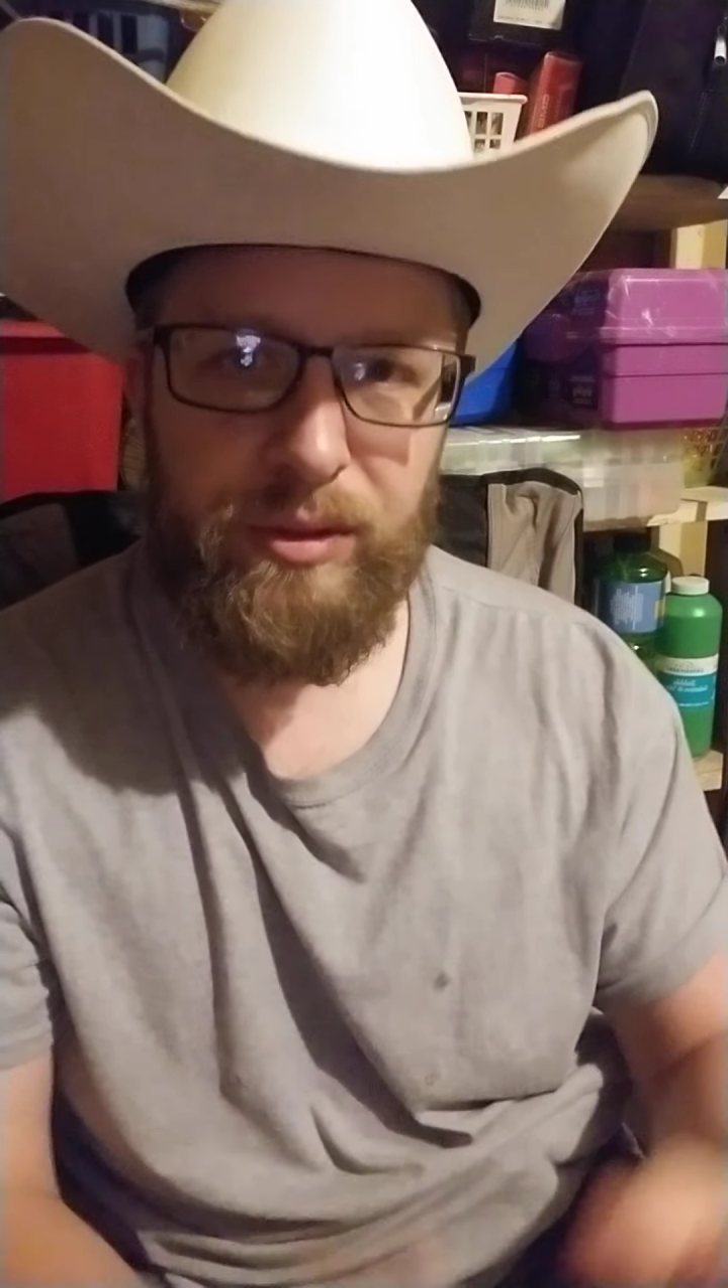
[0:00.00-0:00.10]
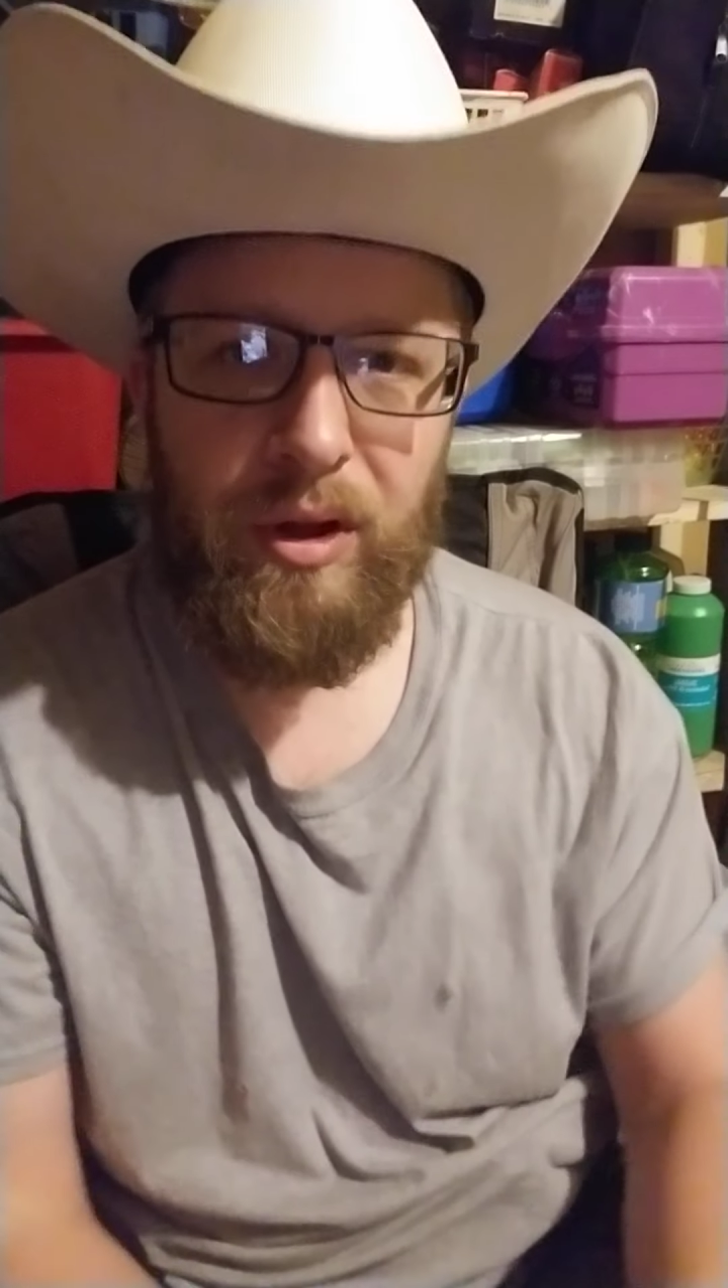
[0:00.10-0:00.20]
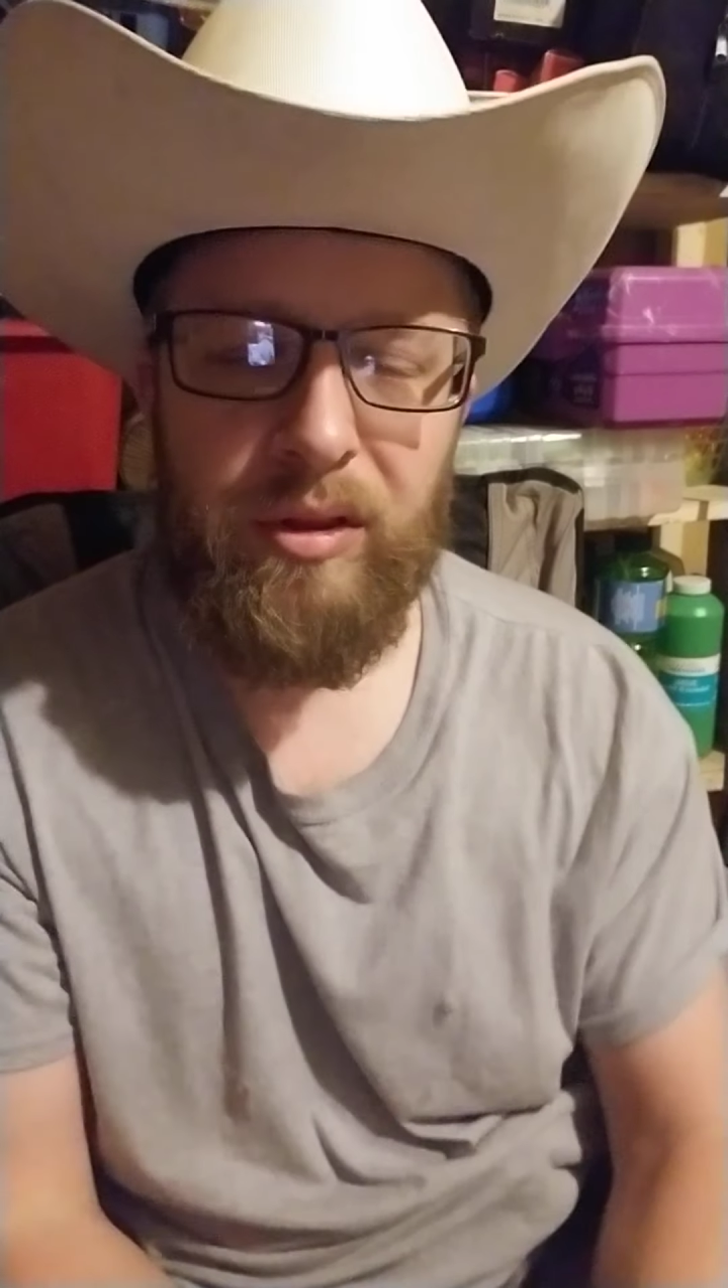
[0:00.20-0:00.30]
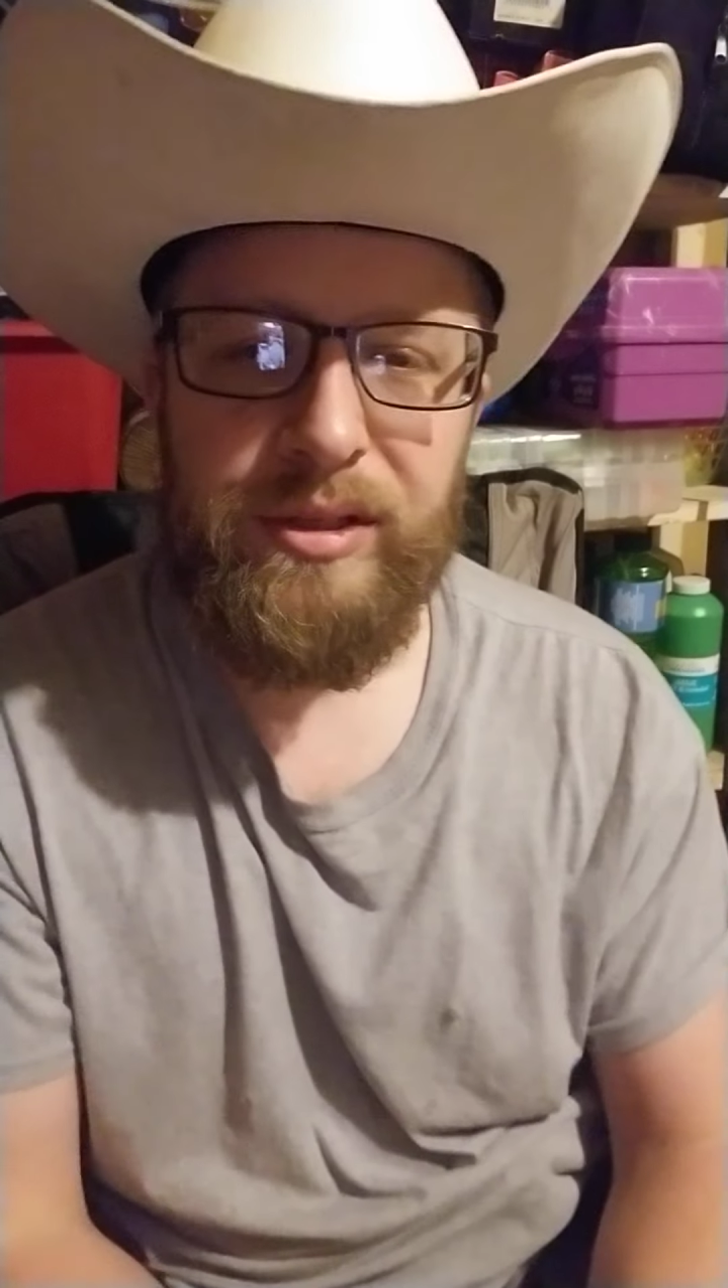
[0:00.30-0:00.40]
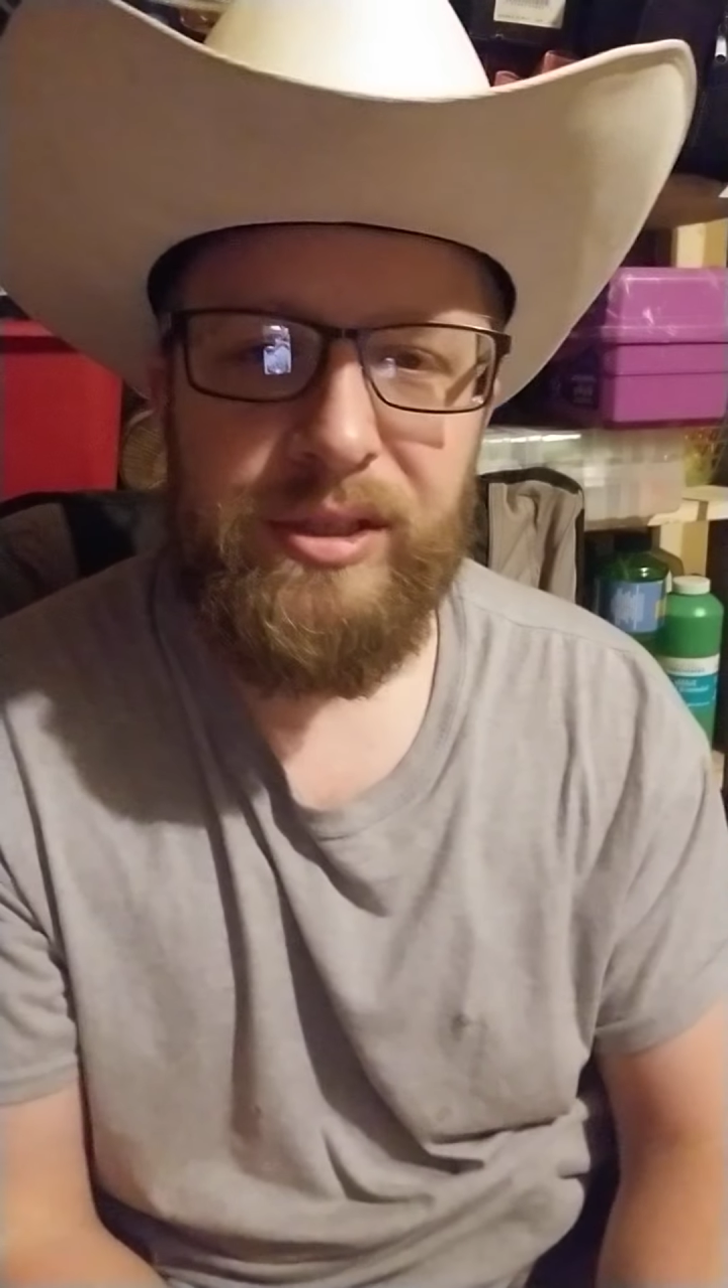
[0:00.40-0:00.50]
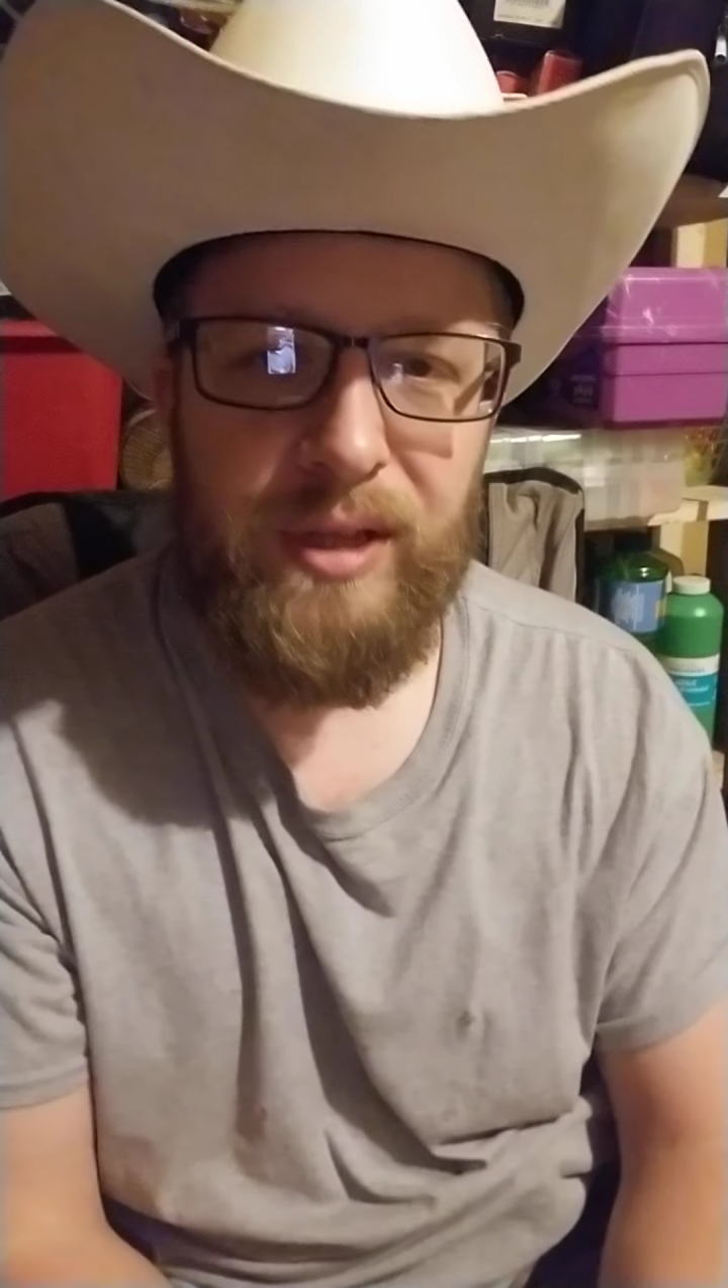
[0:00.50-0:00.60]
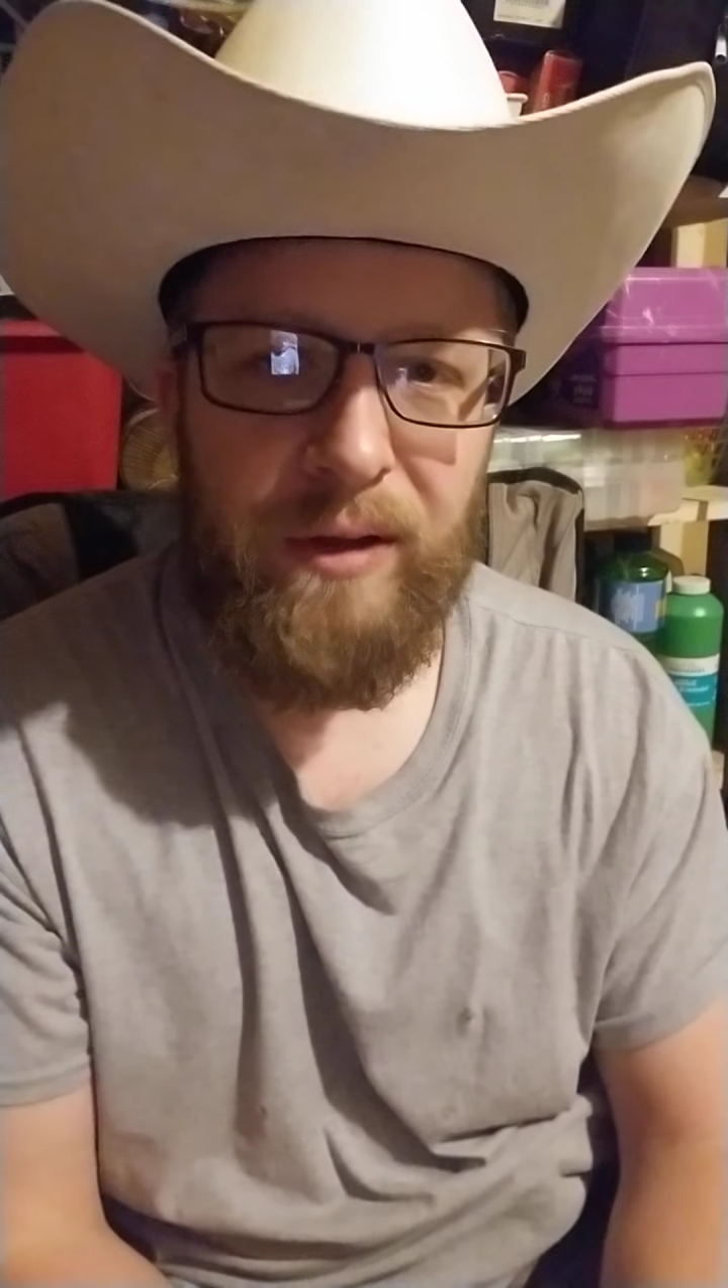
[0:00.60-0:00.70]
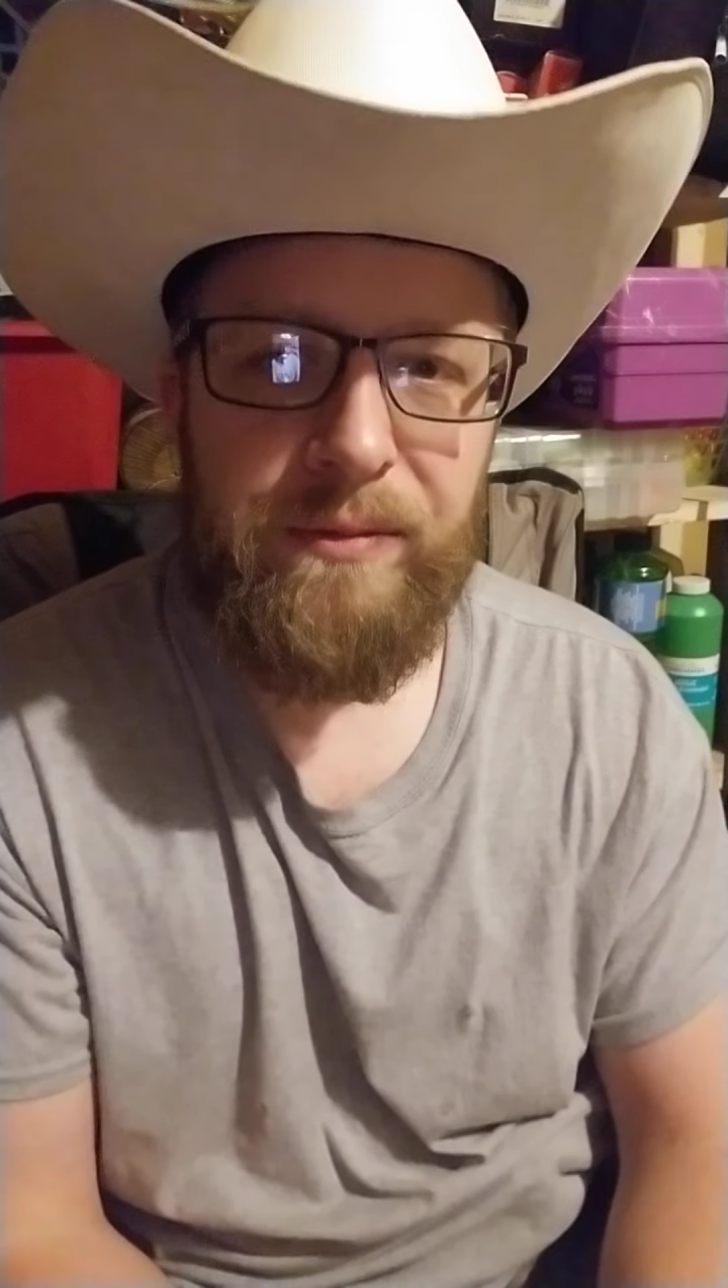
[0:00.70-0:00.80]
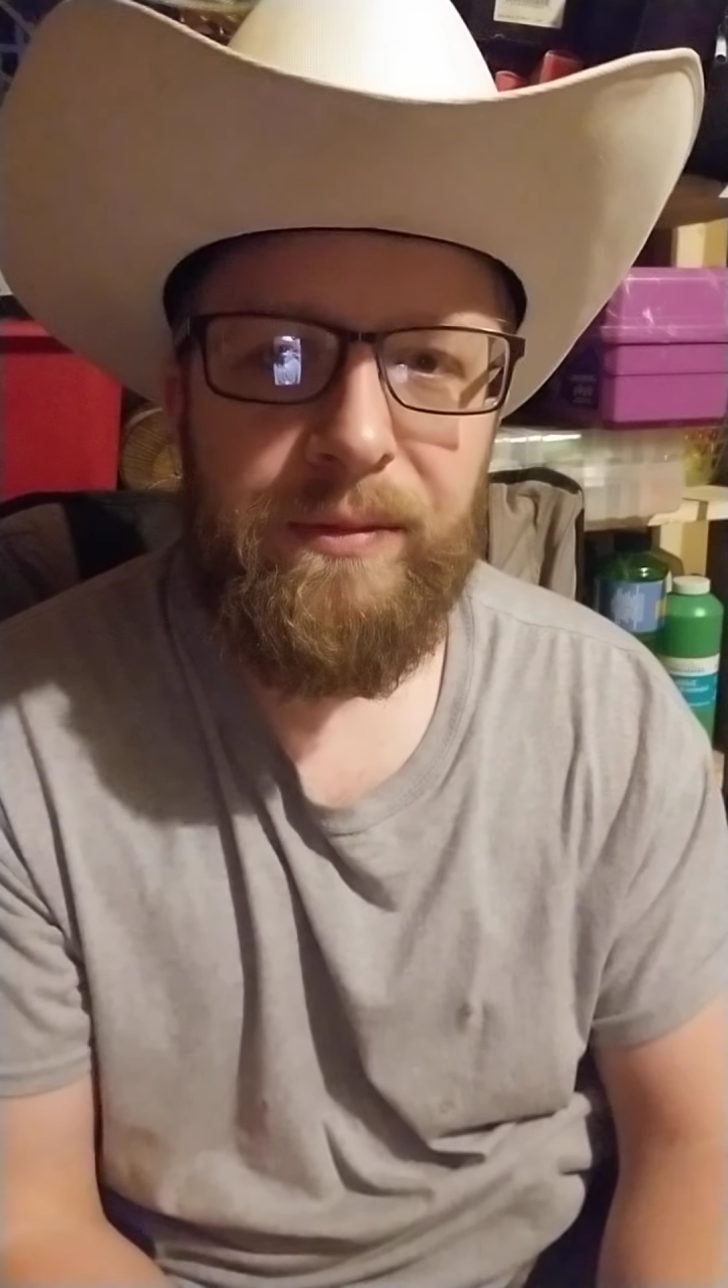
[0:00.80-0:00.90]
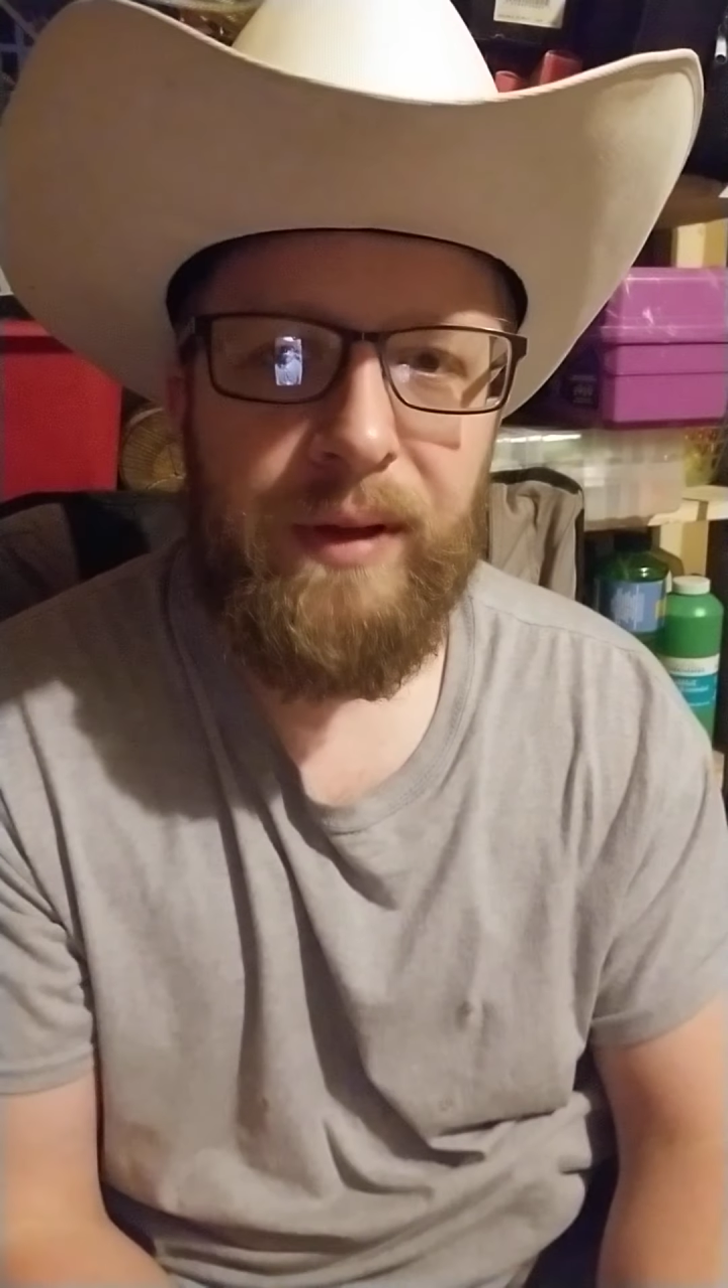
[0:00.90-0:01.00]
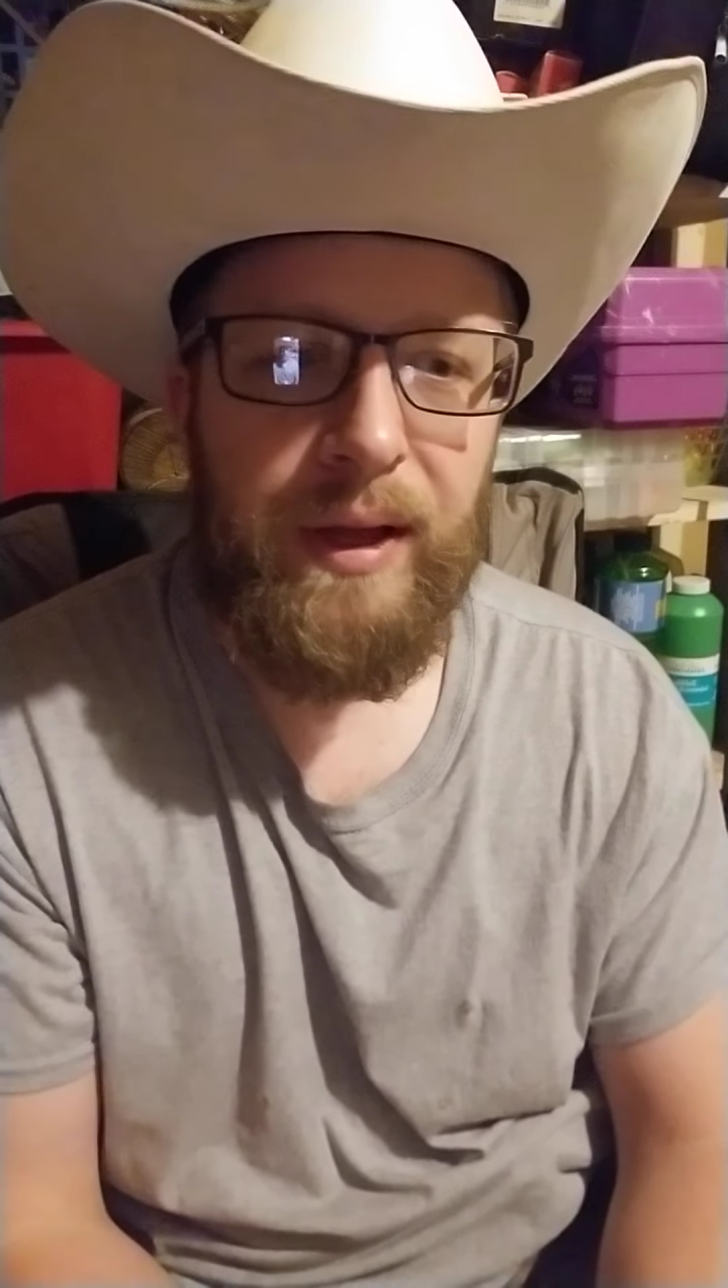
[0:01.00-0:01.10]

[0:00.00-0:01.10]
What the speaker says: and all this stuff.